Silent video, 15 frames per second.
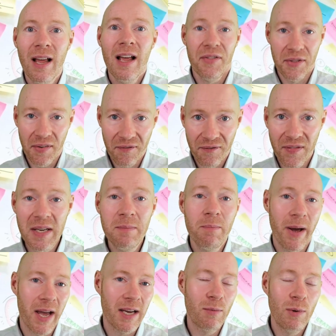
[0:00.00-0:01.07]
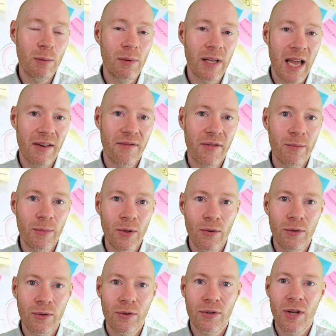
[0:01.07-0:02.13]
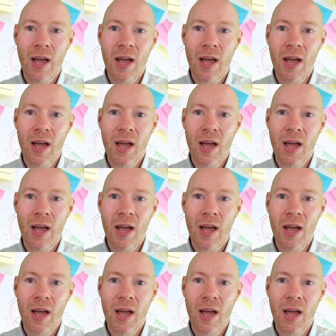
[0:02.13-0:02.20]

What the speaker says: the feedback we will get from users,